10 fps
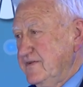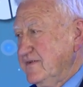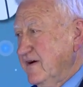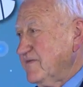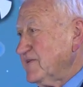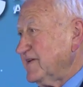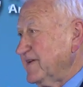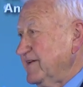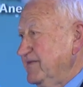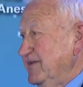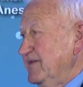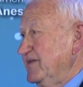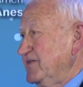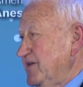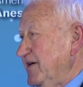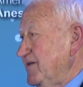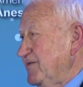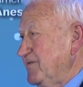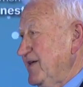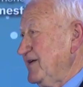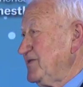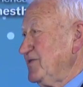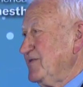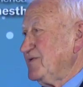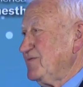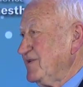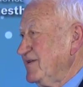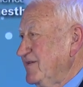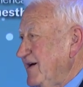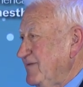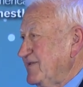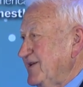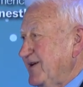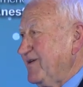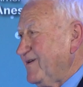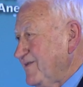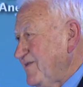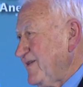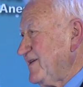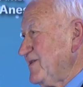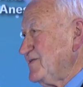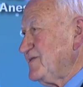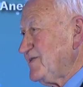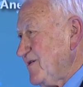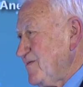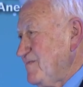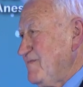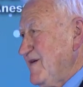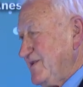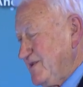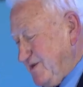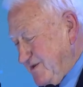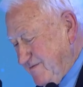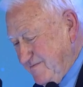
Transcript: obviously, Joe, without you, this wouldn't have happened at all. Thank you so much.